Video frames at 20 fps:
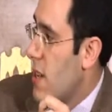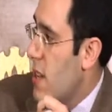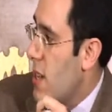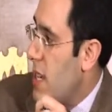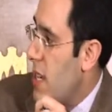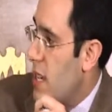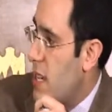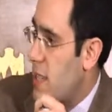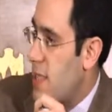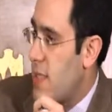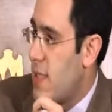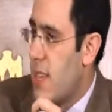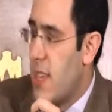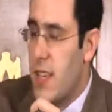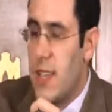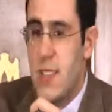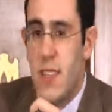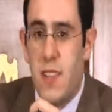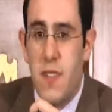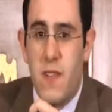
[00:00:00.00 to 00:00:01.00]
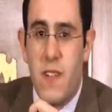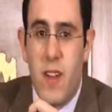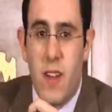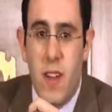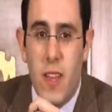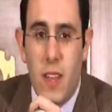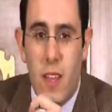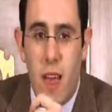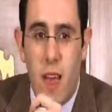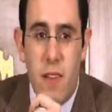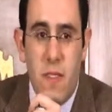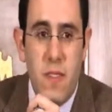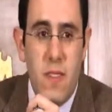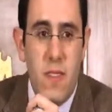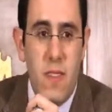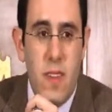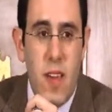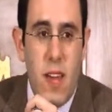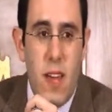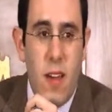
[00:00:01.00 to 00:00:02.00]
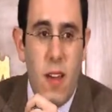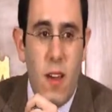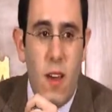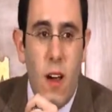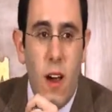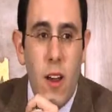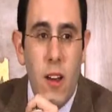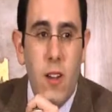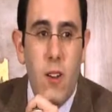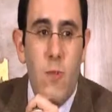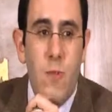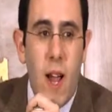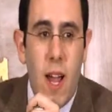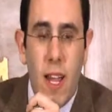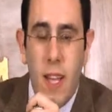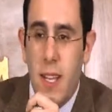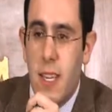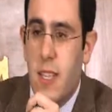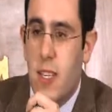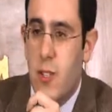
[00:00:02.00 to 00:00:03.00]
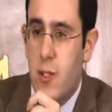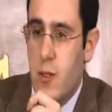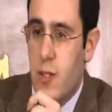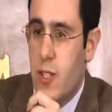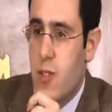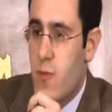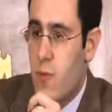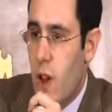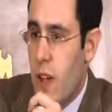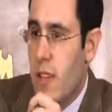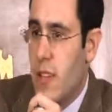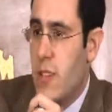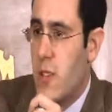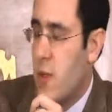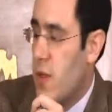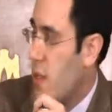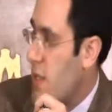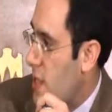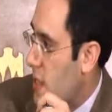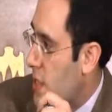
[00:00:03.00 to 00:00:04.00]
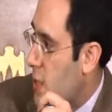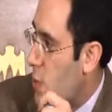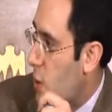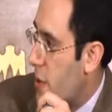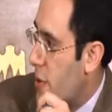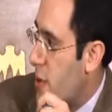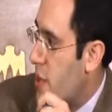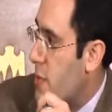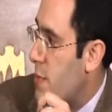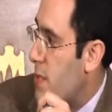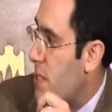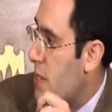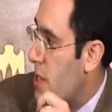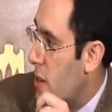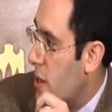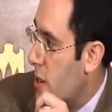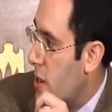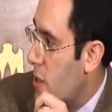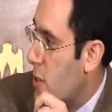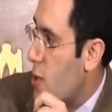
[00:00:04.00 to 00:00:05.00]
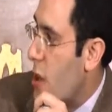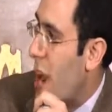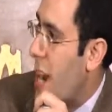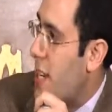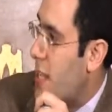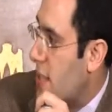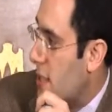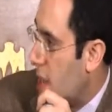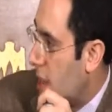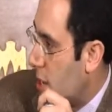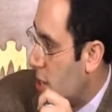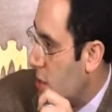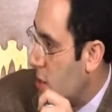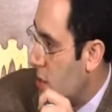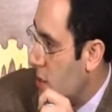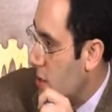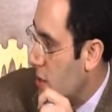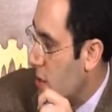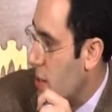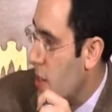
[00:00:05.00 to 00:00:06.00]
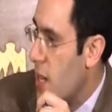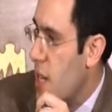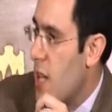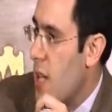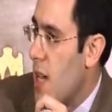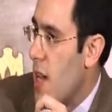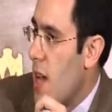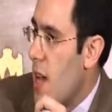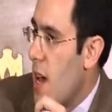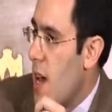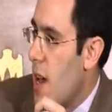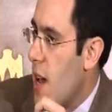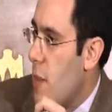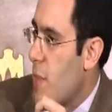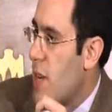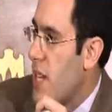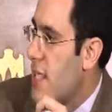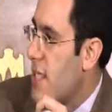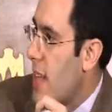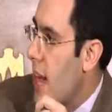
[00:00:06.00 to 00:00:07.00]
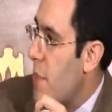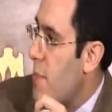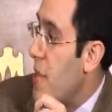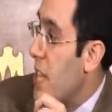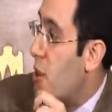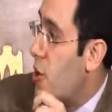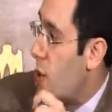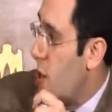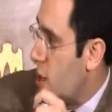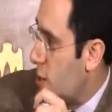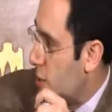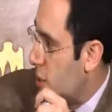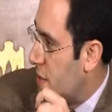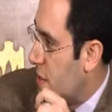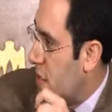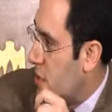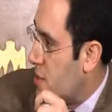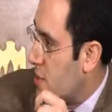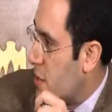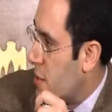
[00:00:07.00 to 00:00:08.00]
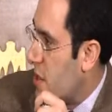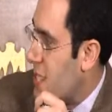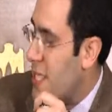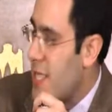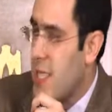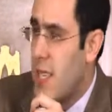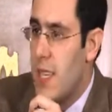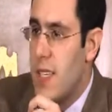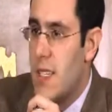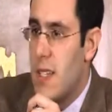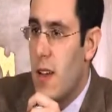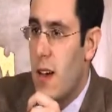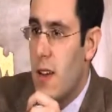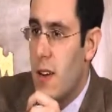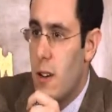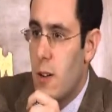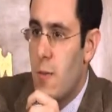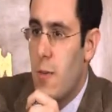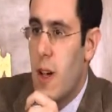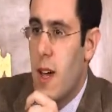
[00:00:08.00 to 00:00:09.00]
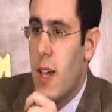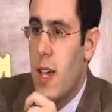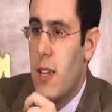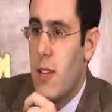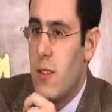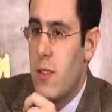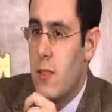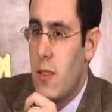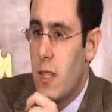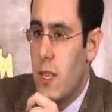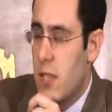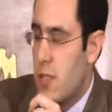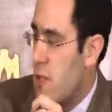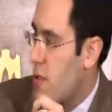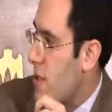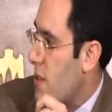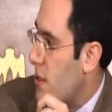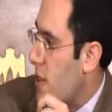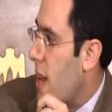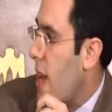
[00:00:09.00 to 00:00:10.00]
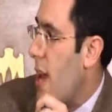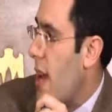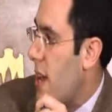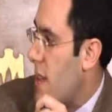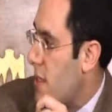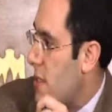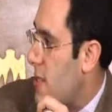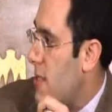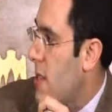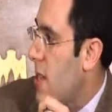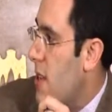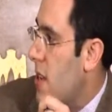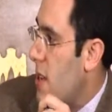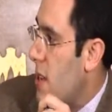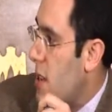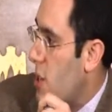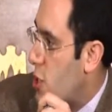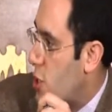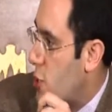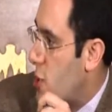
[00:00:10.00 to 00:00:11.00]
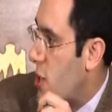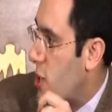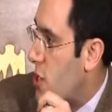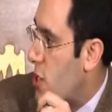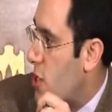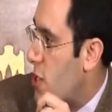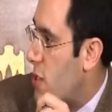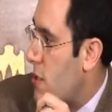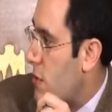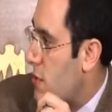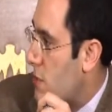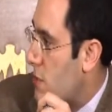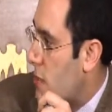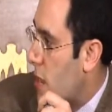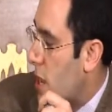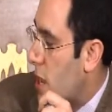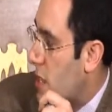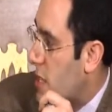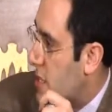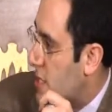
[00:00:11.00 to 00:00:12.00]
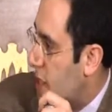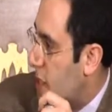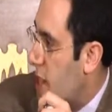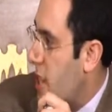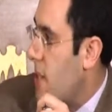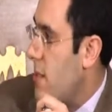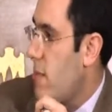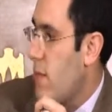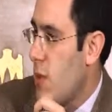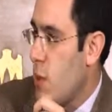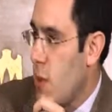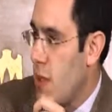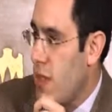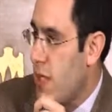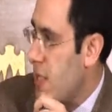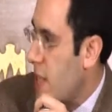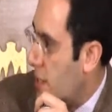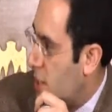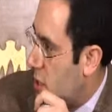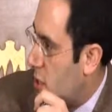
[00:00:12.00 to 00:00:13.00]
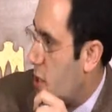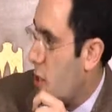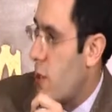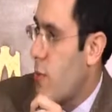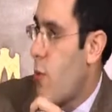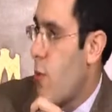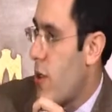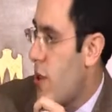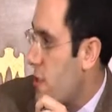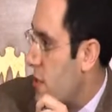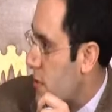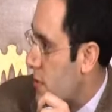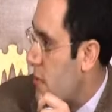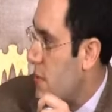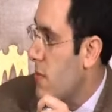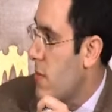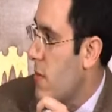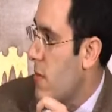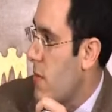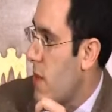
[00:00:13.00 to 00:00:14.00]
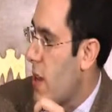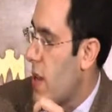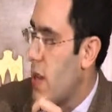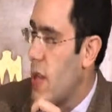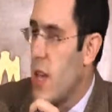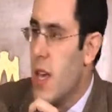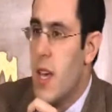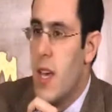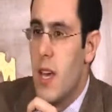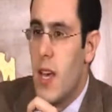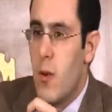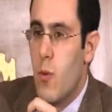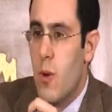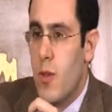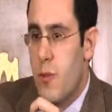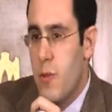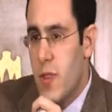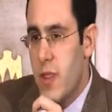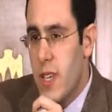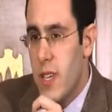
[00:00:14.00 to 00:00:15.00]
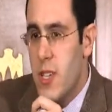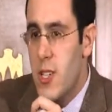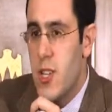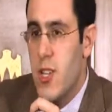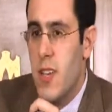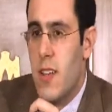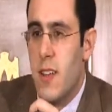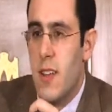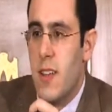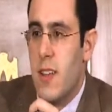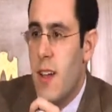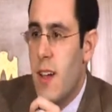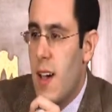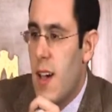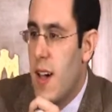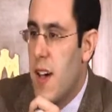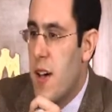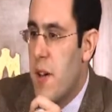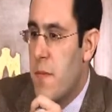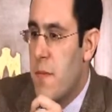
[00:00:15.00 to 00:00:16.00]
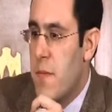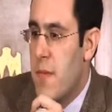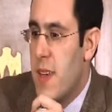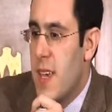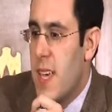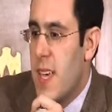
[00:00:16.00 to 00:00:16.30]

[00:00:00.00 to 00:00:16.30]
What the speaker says: is things on the very left that undermine Israel's right to exist, whether it's material or ideological, but it's not being critical of Israel, but it's things that undermine Israel as a Jewish state within safe, secure borders, right? With religion, I